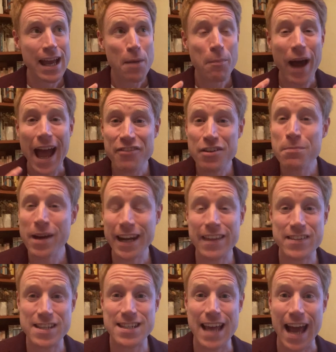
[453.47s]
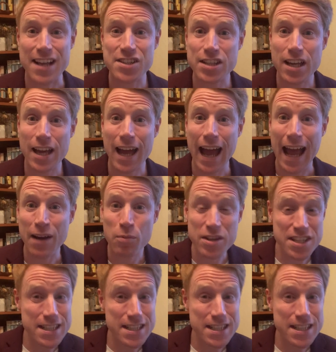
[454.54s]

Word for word: by having money in the sacks and with